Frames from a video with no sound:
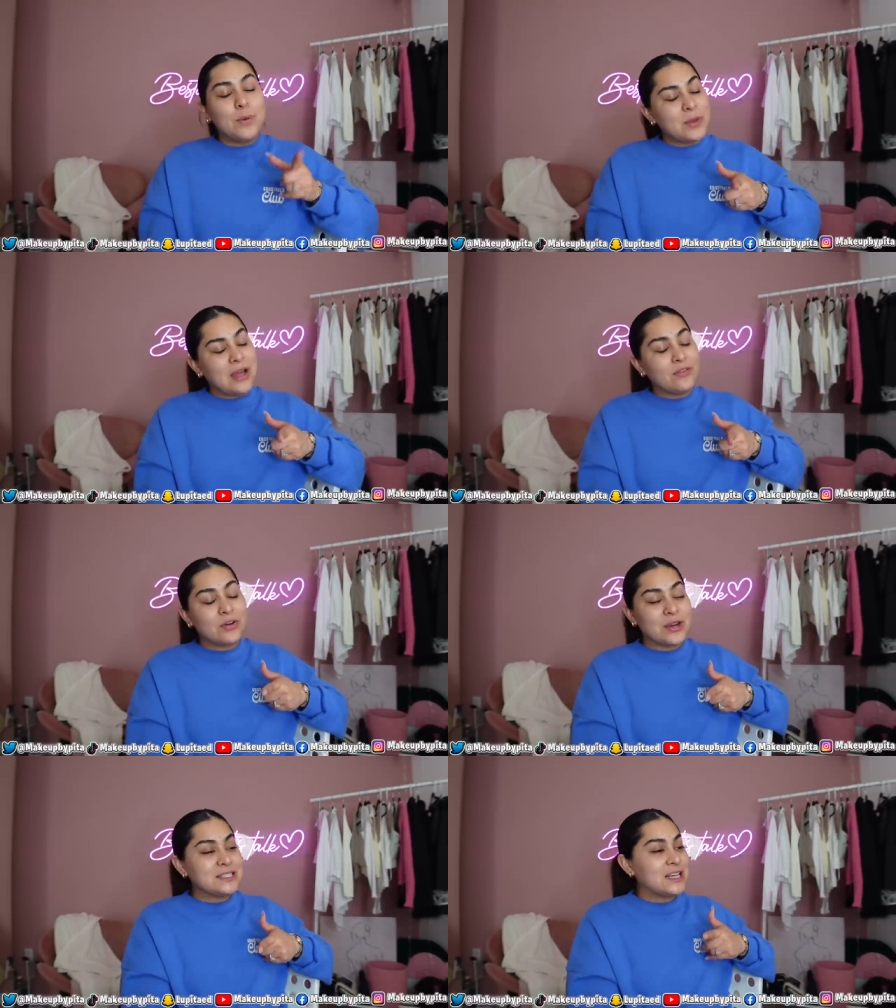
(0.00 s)
Hope you have a
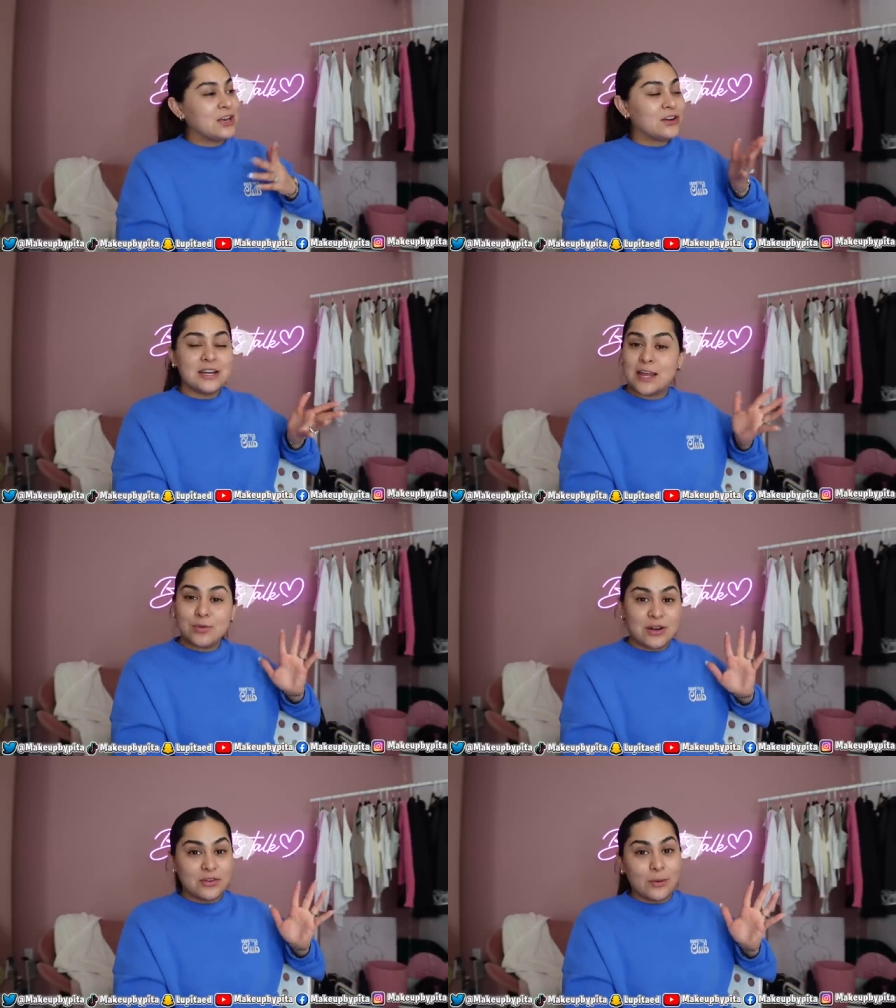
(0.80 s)
great day or night
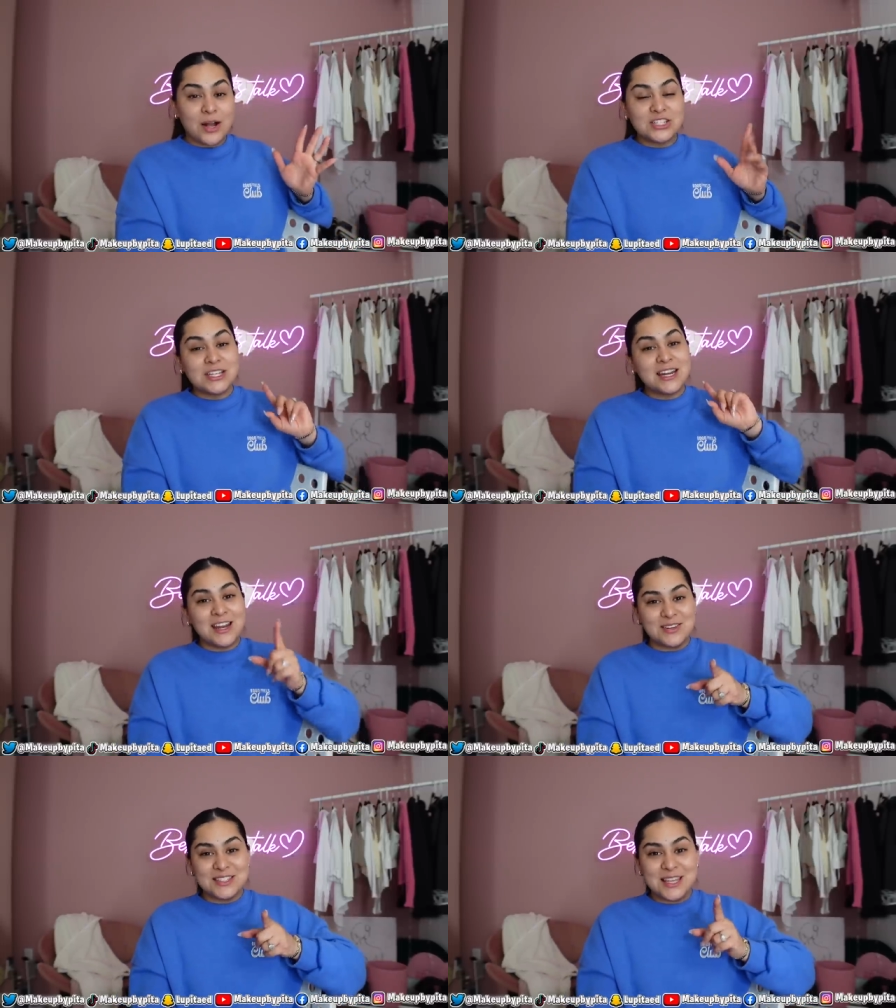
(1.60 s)
whenever you're watching,
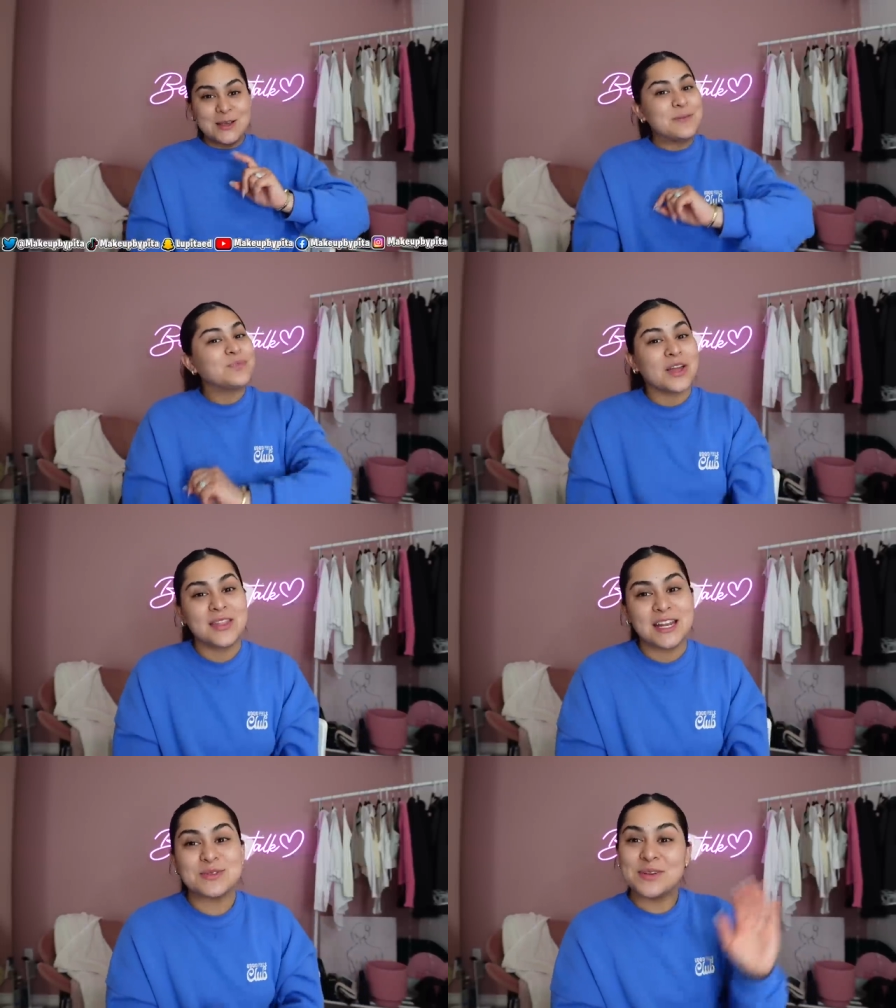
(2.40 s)
and I'll see you on
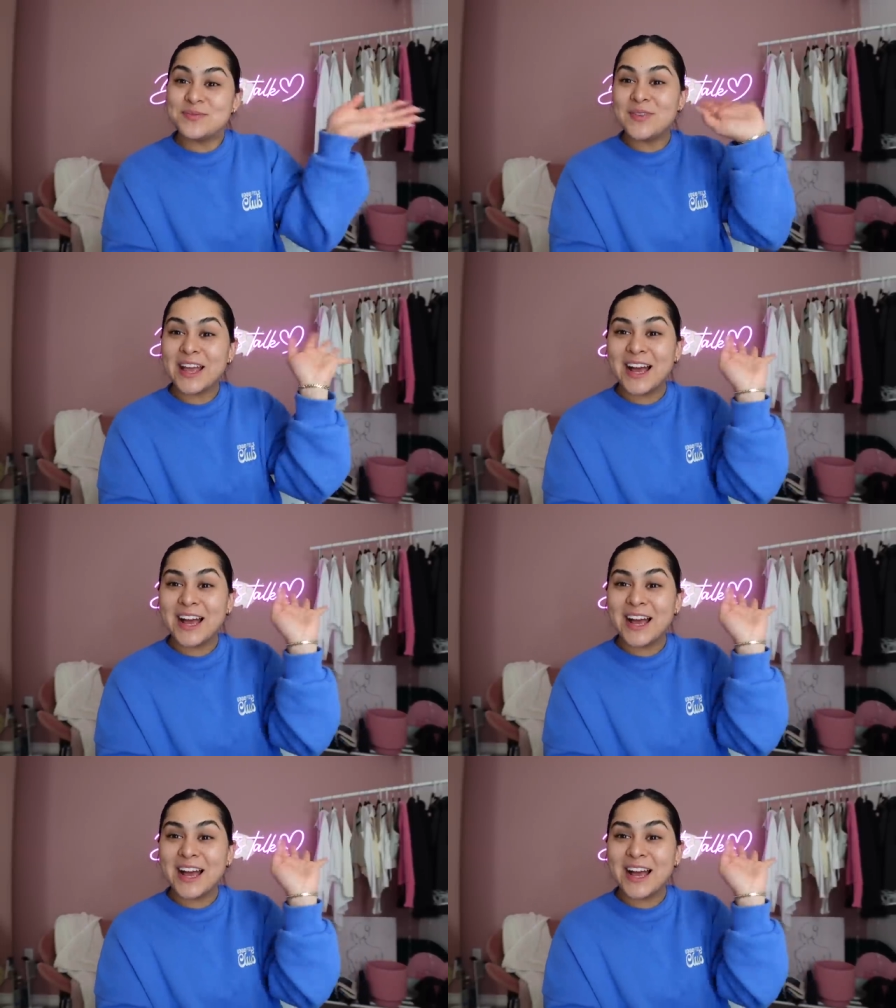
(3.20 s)
the next one. Bye